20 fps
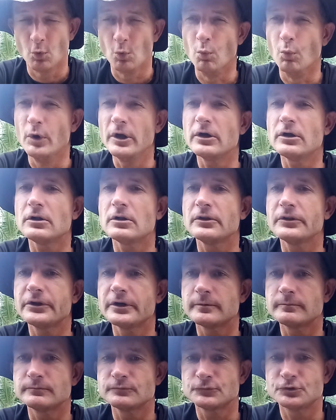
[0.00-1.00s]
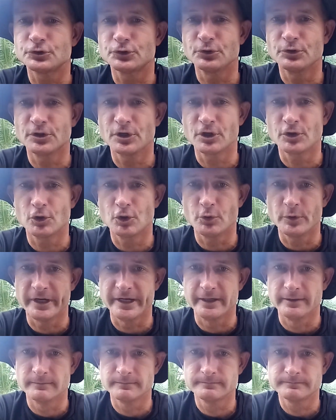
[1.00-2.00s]
Will them to go
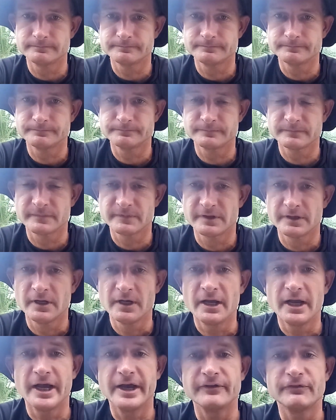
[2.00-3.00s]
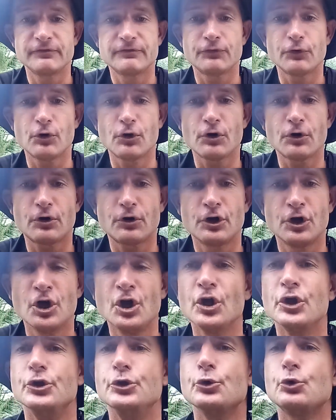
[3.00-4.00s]
away. And four,
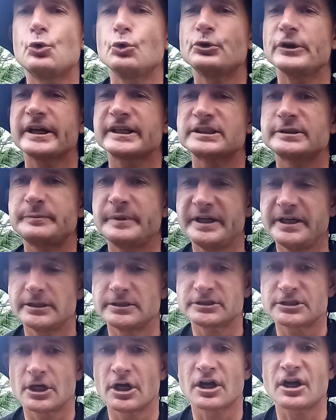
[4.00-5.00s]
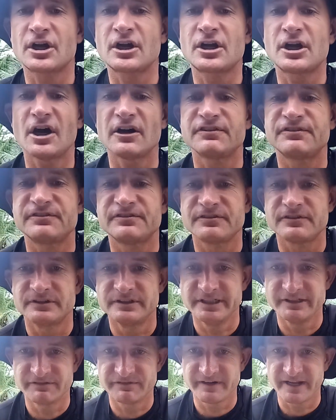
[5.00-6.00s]
you could experience a cough
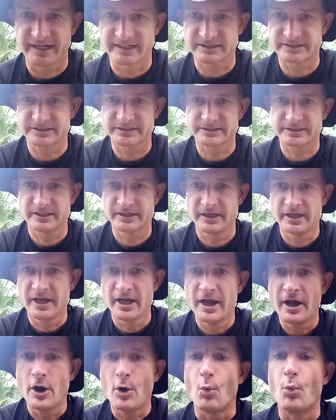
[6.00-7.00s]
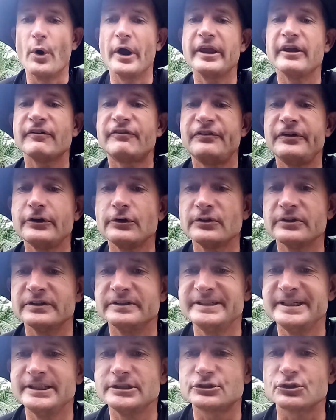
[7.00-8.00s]
reflex. When you feel the
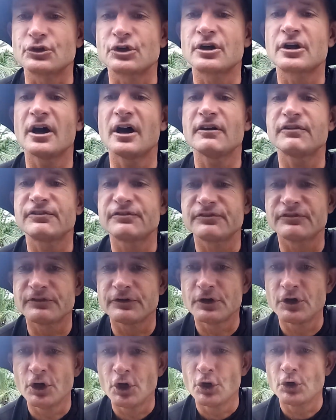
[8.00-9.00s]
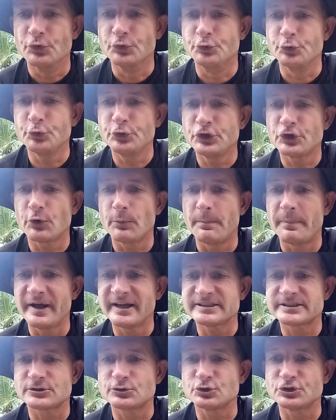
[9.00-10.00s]
need to cough, do your
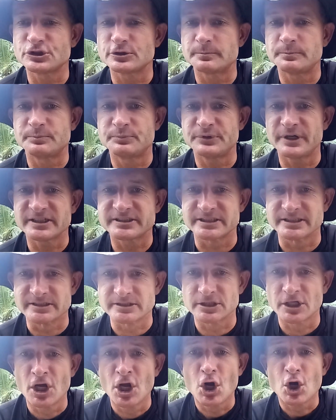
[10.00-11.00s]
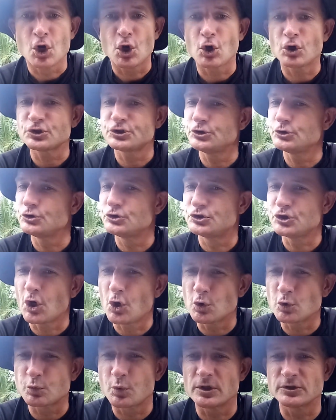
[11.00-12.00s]
best to suppress it, because you
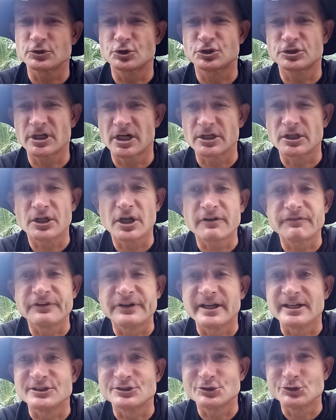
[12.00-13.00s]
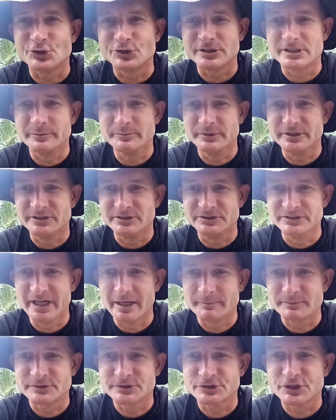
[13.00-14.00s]
don't want to start coughing at 30 meter
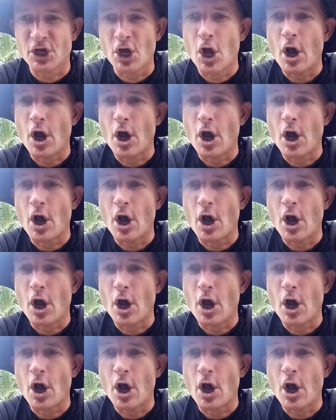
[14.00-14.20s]
depths.